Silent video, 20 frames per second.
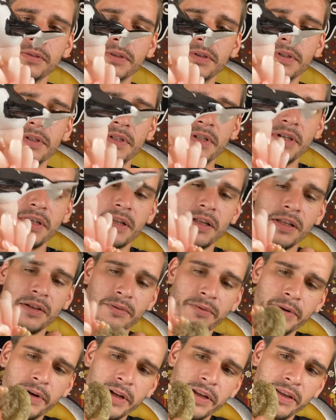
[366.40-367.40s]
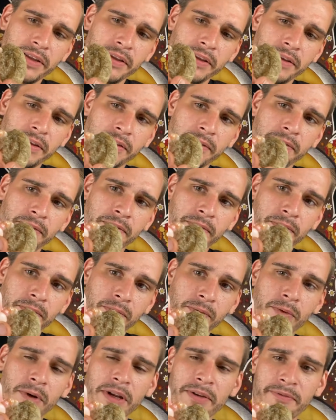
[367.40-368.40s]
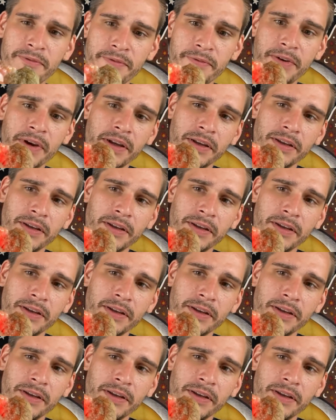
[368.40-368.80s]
sitting on the reef. Reef.